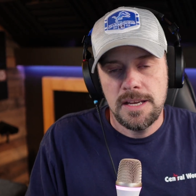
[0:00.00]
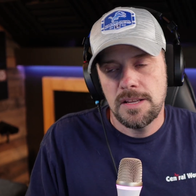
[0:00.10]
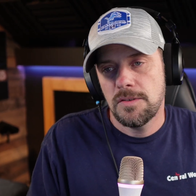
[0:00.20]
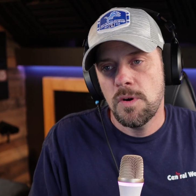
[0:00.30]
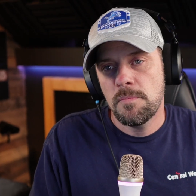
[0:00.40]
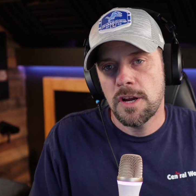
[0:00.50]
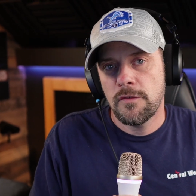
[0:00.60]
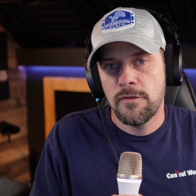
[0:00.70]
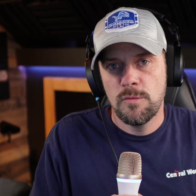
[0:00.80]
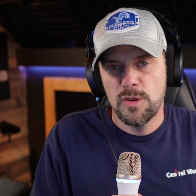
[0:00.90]
what
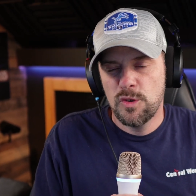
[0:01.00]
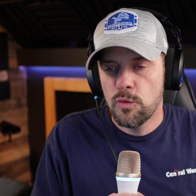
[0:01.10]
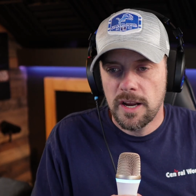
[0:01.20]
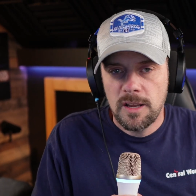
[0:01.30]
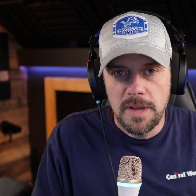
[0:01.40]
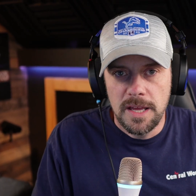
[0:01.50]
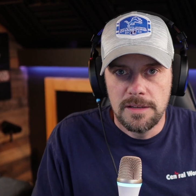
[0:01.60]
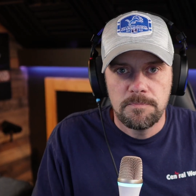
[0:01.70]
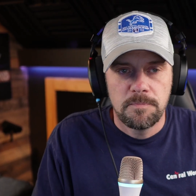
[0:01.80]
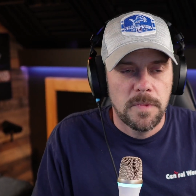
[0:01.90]
microphone would you
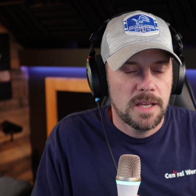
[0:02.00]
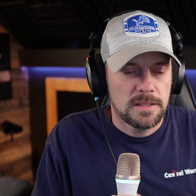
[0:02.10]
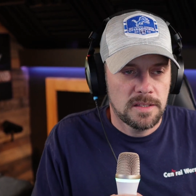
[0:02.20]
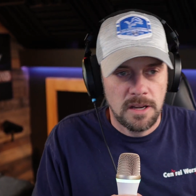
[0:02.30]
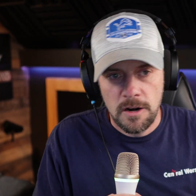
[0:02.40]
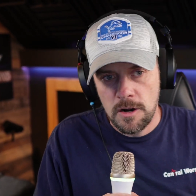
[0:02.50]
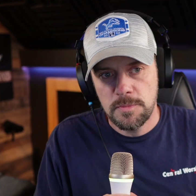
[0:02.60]
recommend as a startup